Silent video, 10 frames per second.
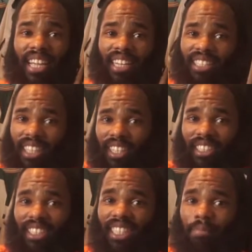and it's going to
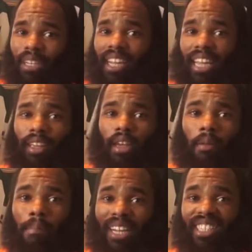stimulate
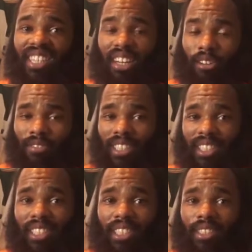my
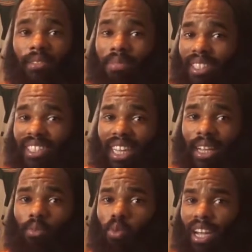nervous system the
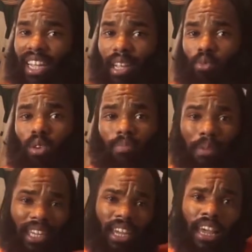same way it would
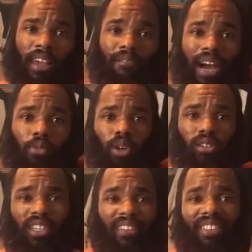be if I
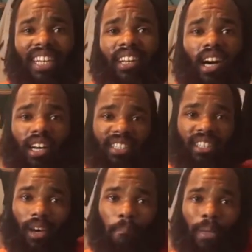were lifting a
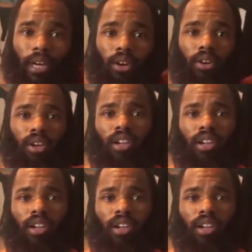dumbbell.